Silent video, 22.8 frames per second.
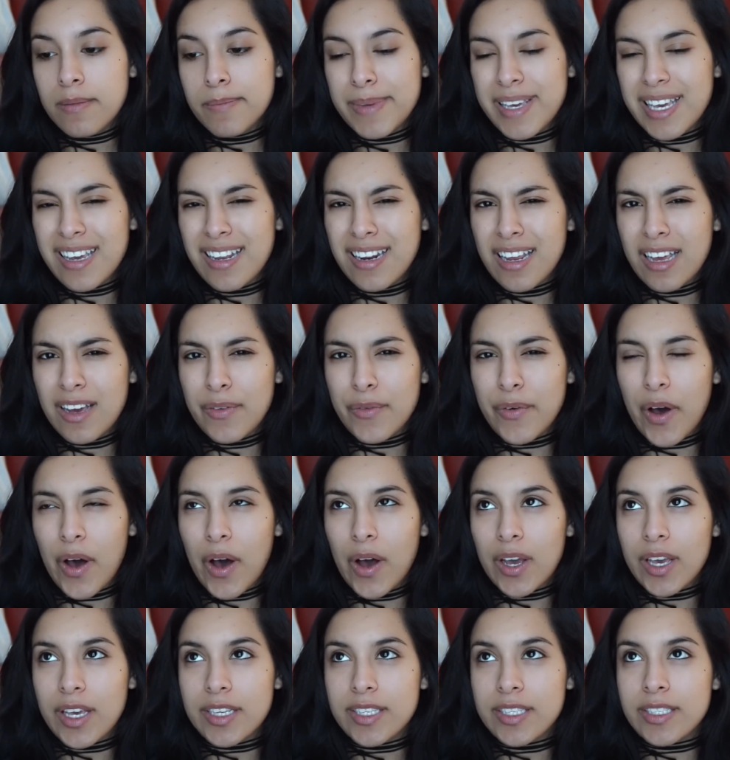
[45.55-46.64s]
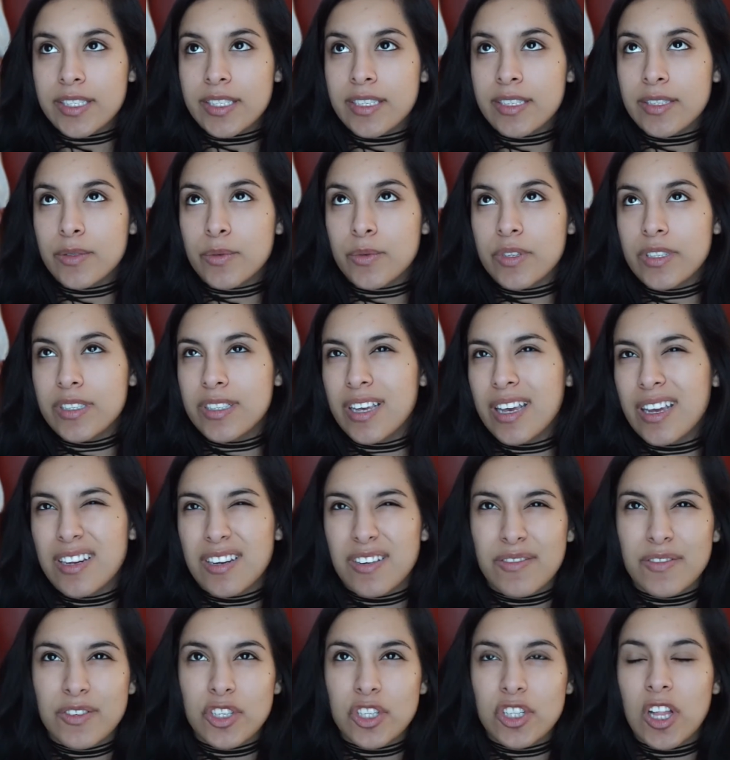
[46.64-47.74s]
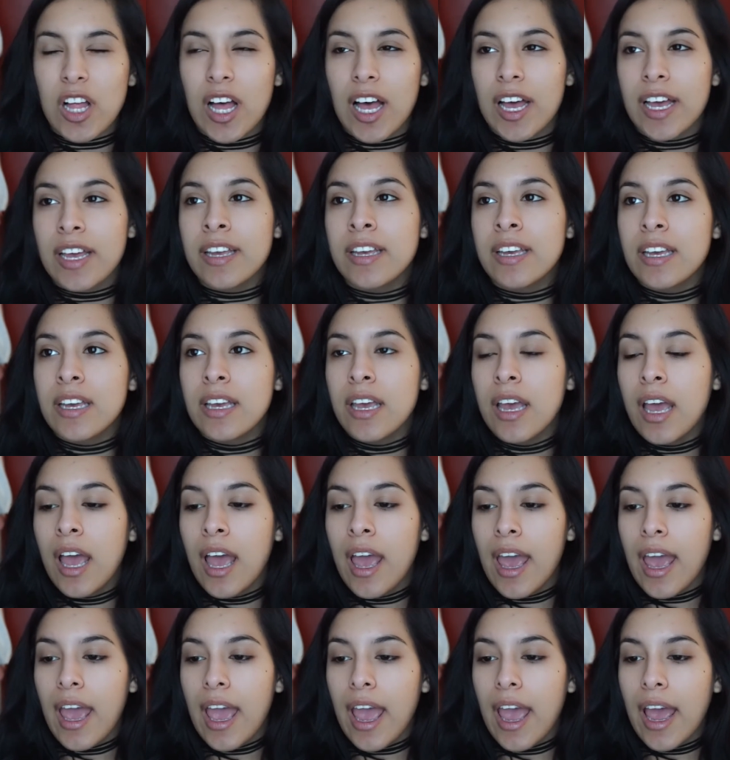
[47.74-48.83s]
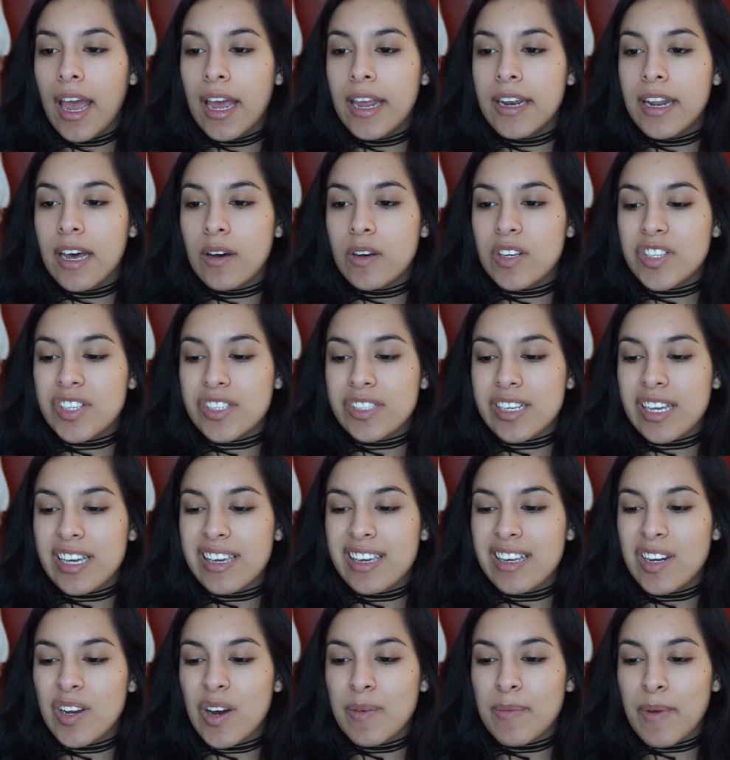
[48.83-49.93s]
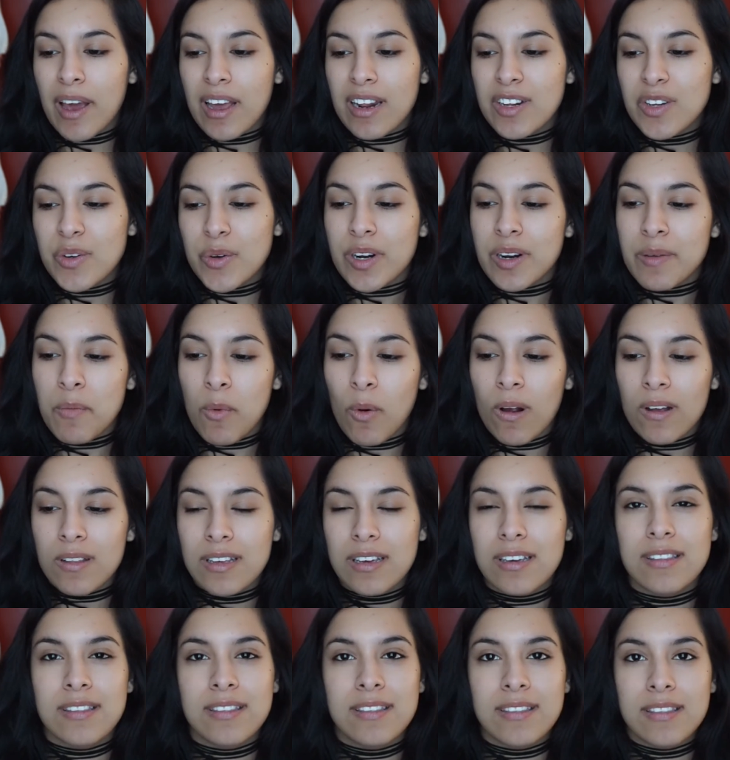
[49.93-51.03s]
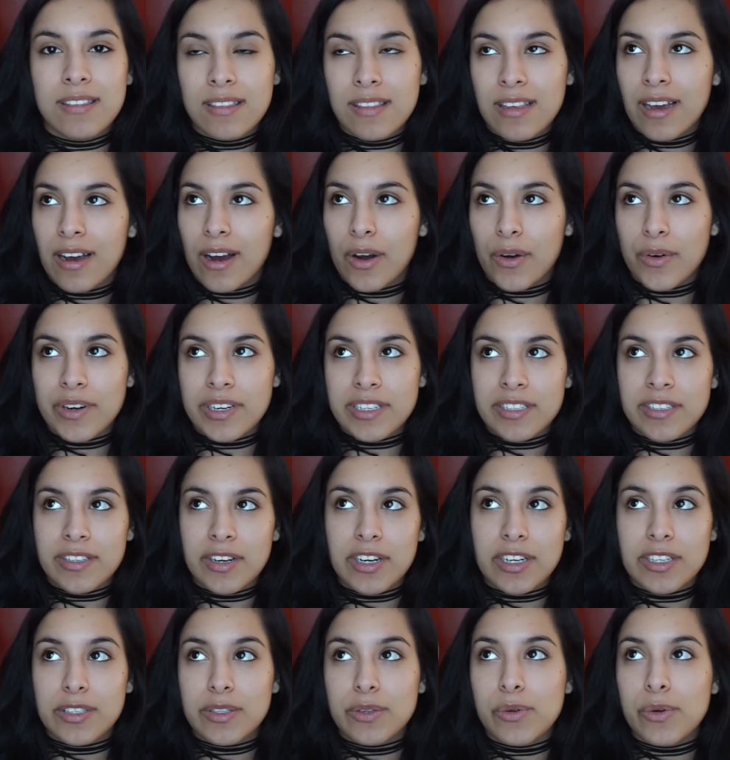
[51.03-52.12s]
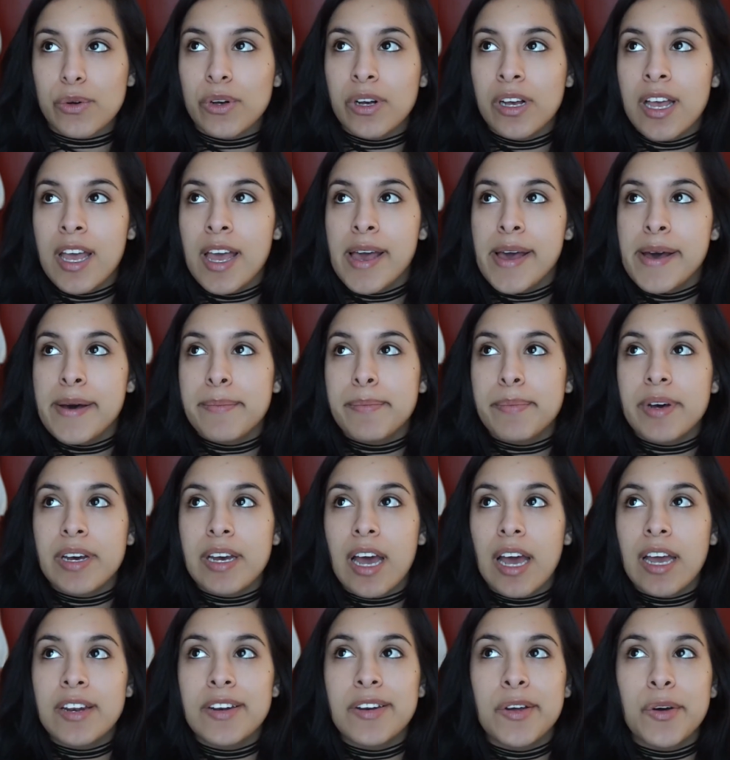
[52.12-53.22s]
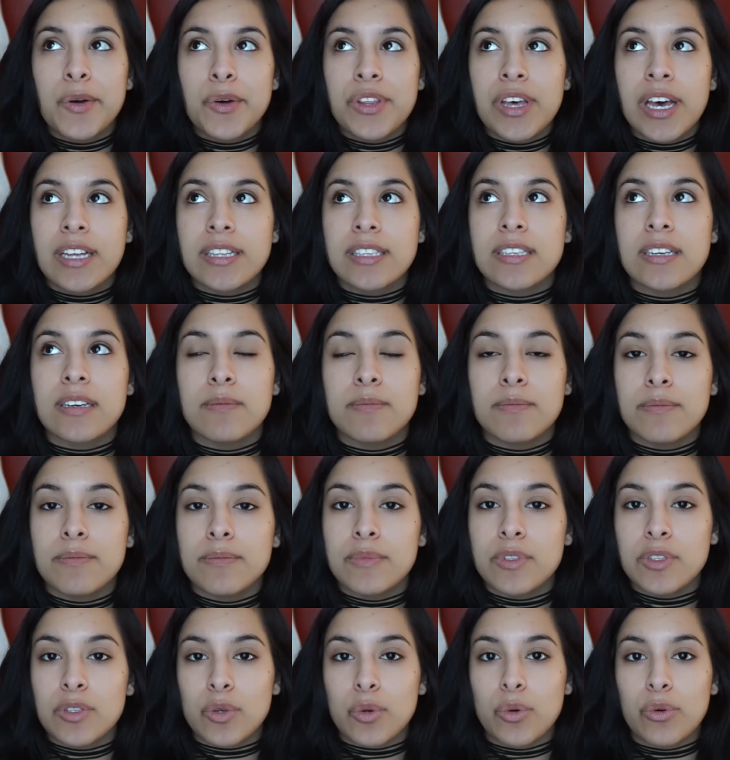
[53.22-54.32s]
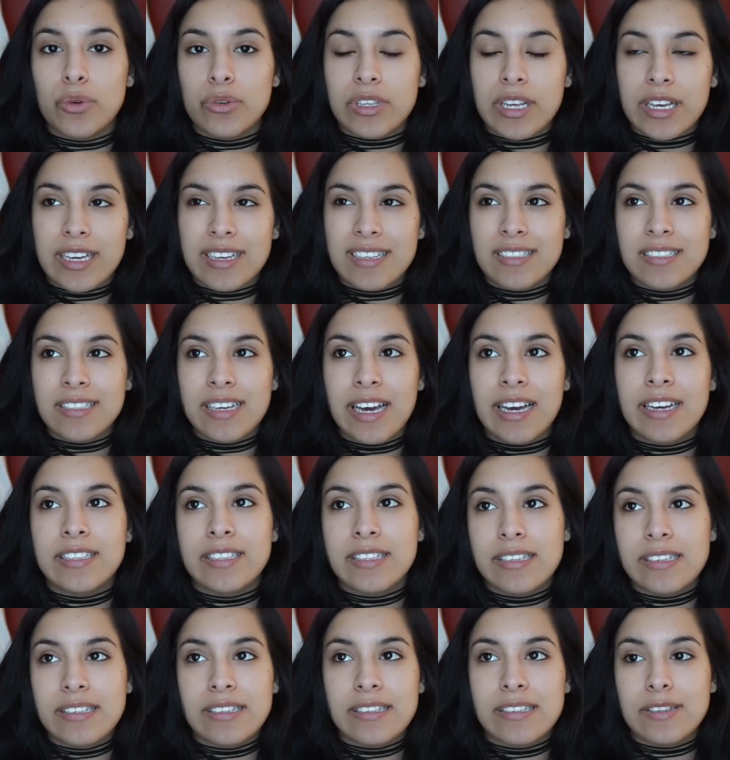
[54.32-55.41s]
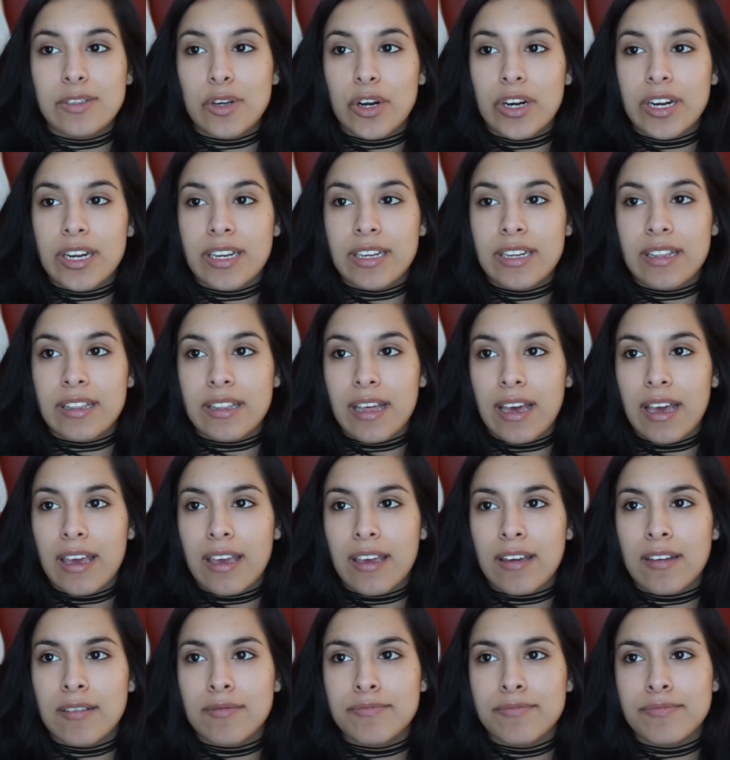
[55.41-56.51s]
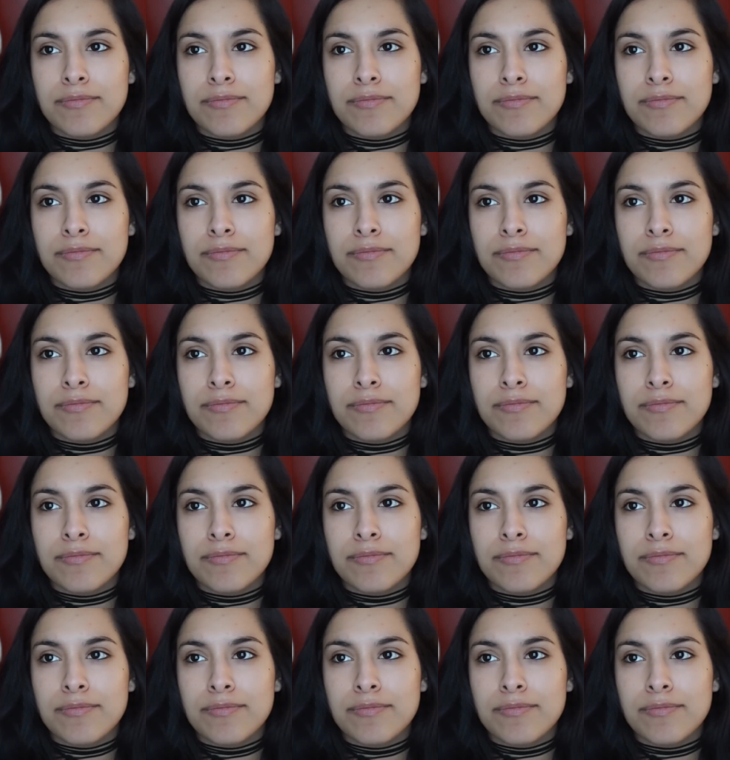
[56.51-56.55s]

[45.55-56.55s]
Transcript: beginning of August towards the end of July, and I was just like, you know, I'm not gonna do it anymore. Like, they already started school, but I know that some schools like in Texas started like